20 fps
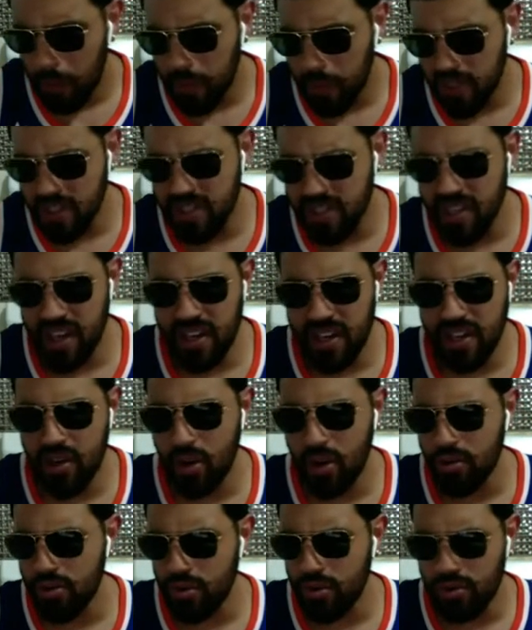We're just going to
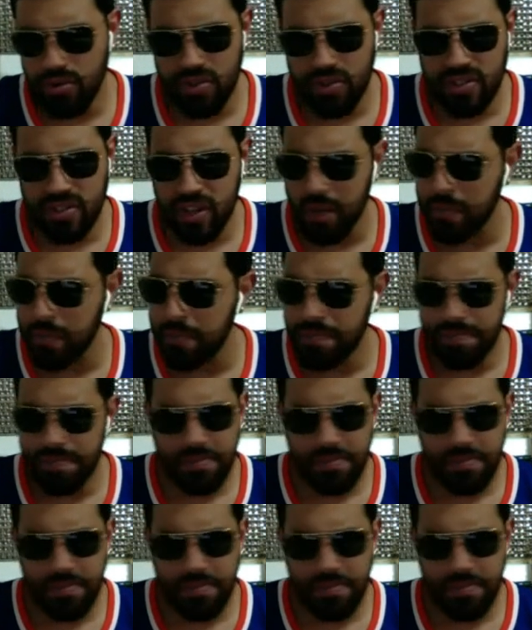go through some